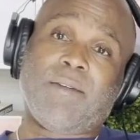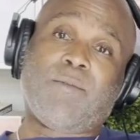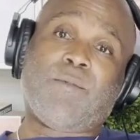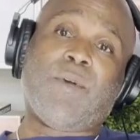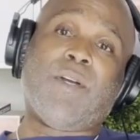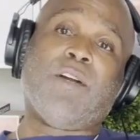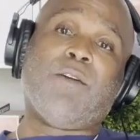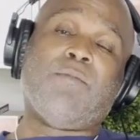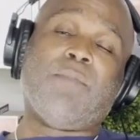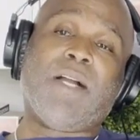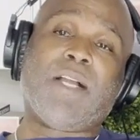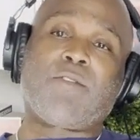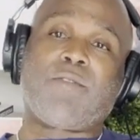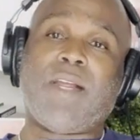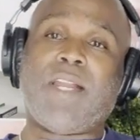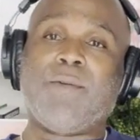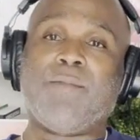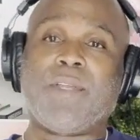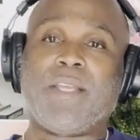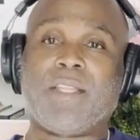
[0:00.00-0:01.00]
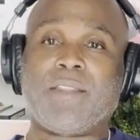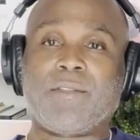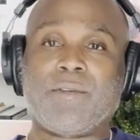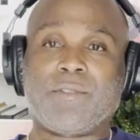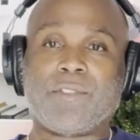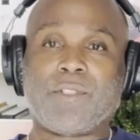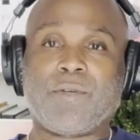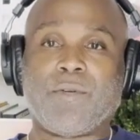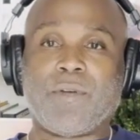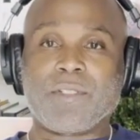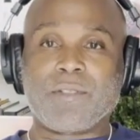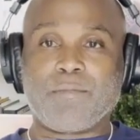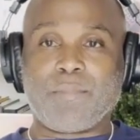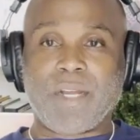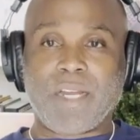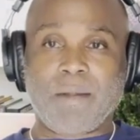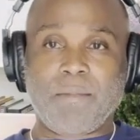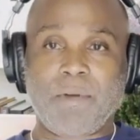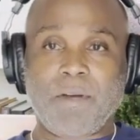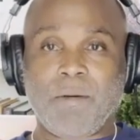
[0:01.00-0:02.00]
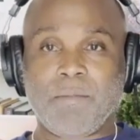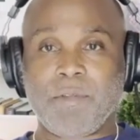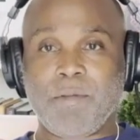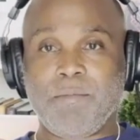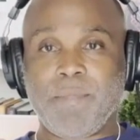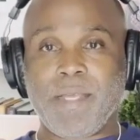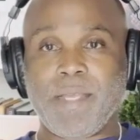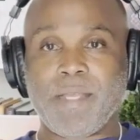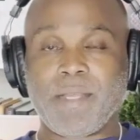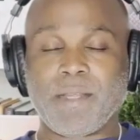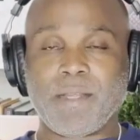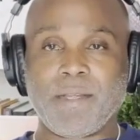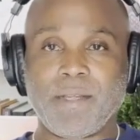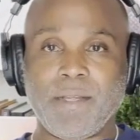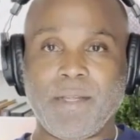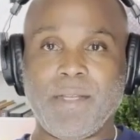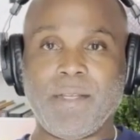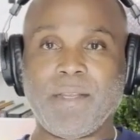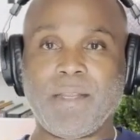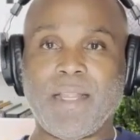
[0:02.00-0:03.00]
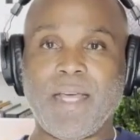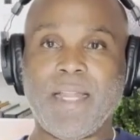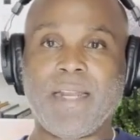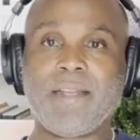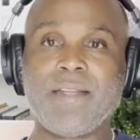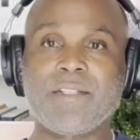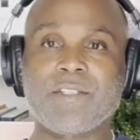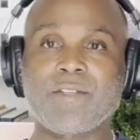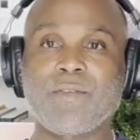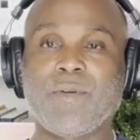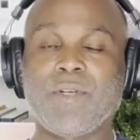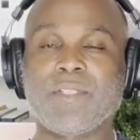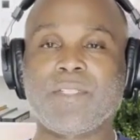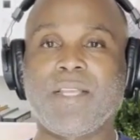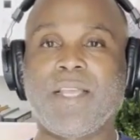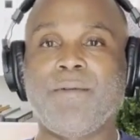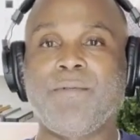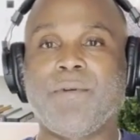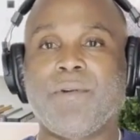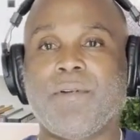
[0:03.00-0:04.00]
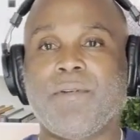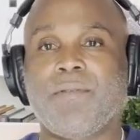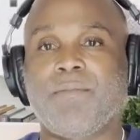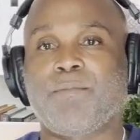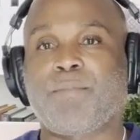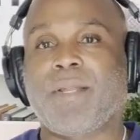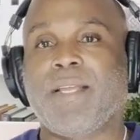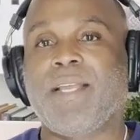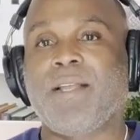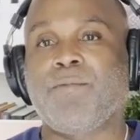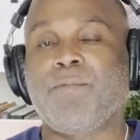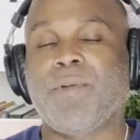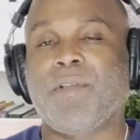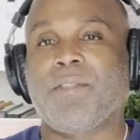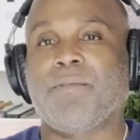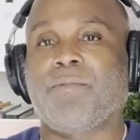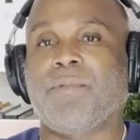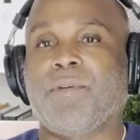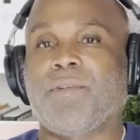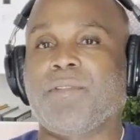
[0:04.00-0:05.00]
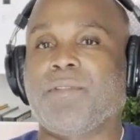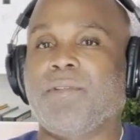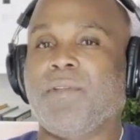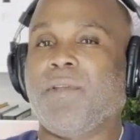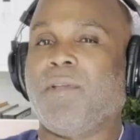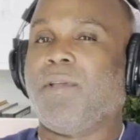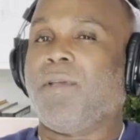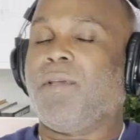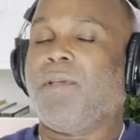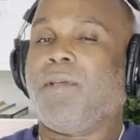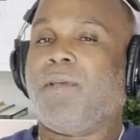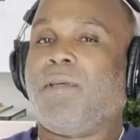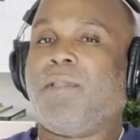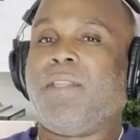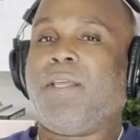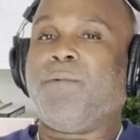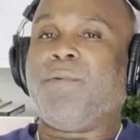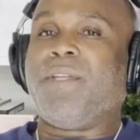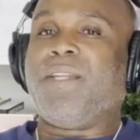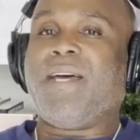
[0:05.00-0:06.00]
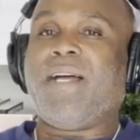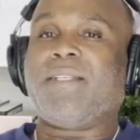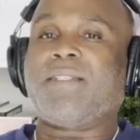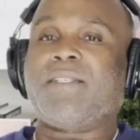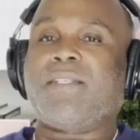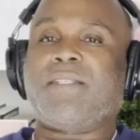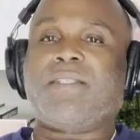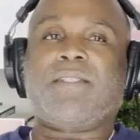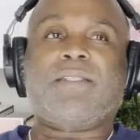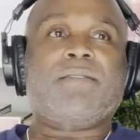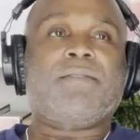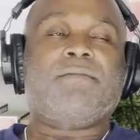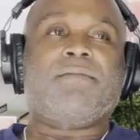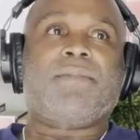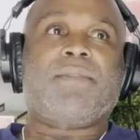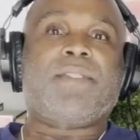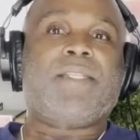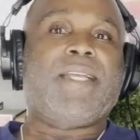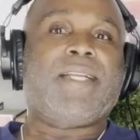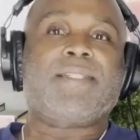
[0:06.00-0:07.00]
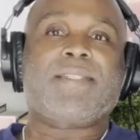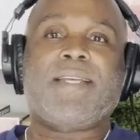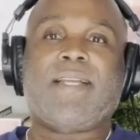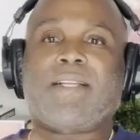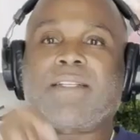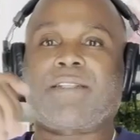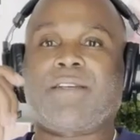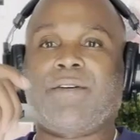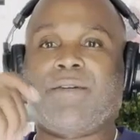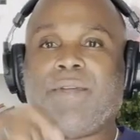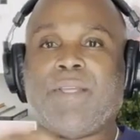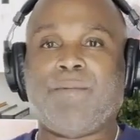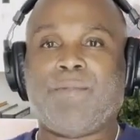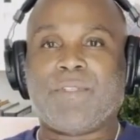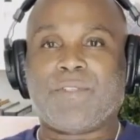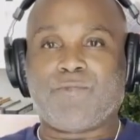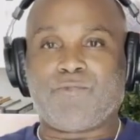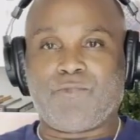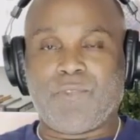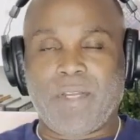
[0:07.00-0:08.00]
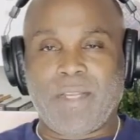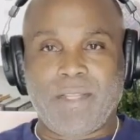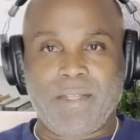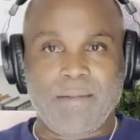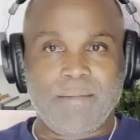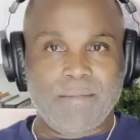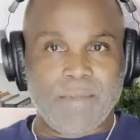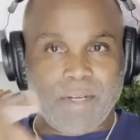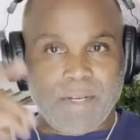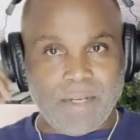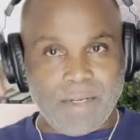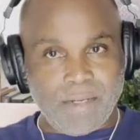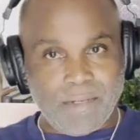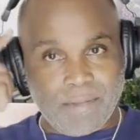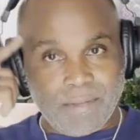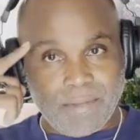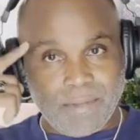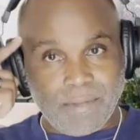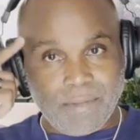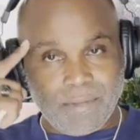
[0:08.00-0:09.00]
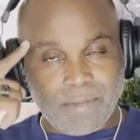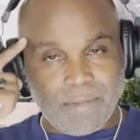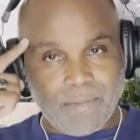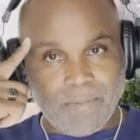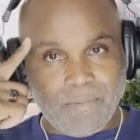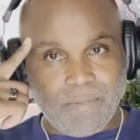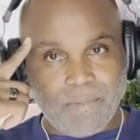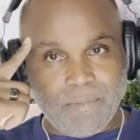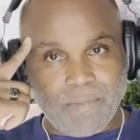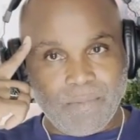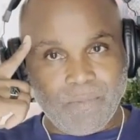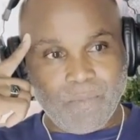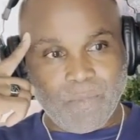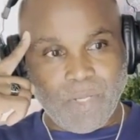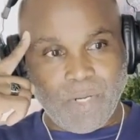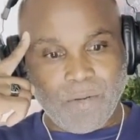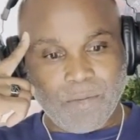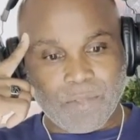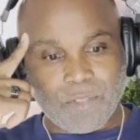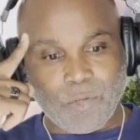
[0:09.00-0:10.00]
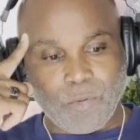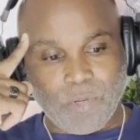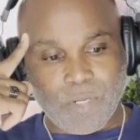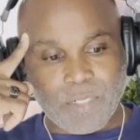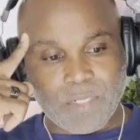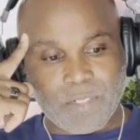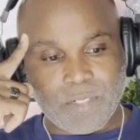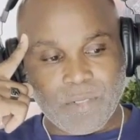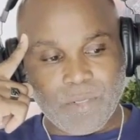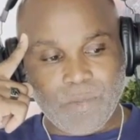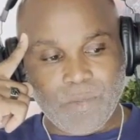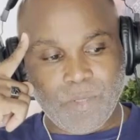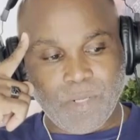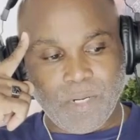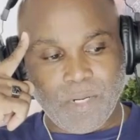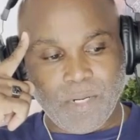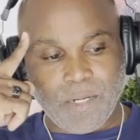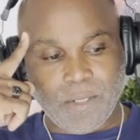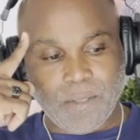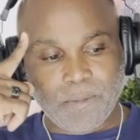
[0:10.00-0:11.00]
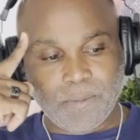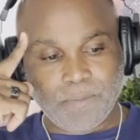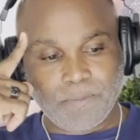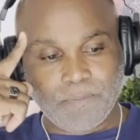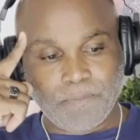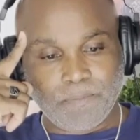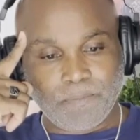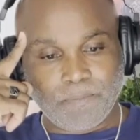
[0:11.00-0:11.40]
Well, my granny would get those toys and bring them home to me. And a lot of these toys they were playing with were not just tic-tac-toe. It was really, you know, toys to,